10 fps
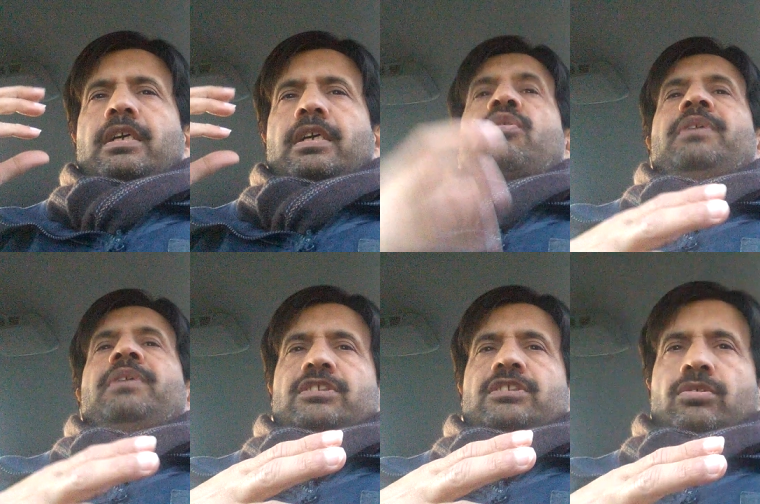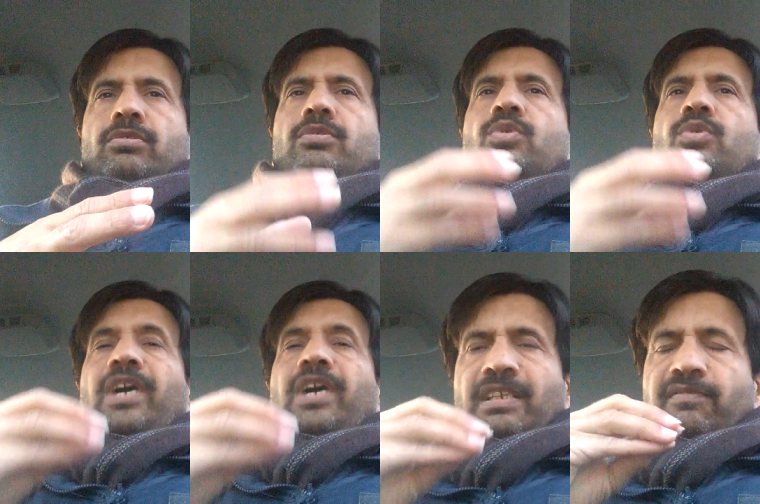intravenous you know to
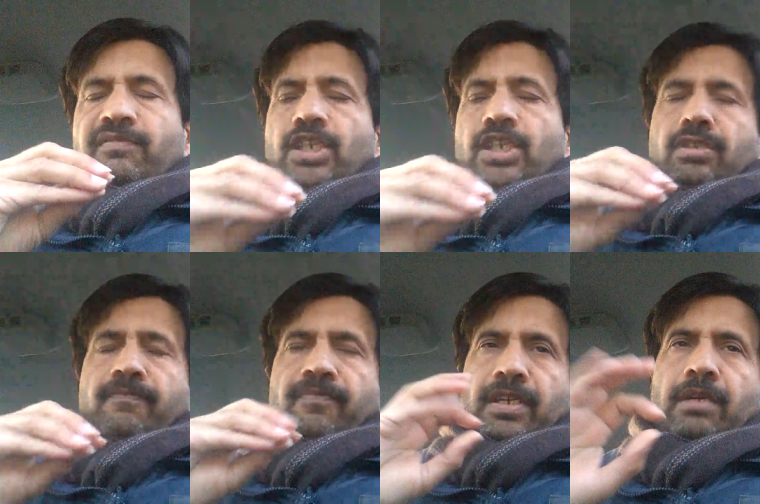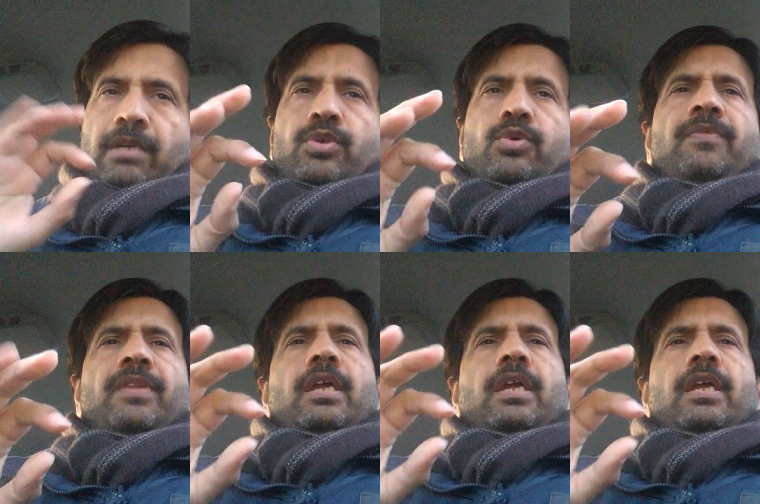fight the infection number two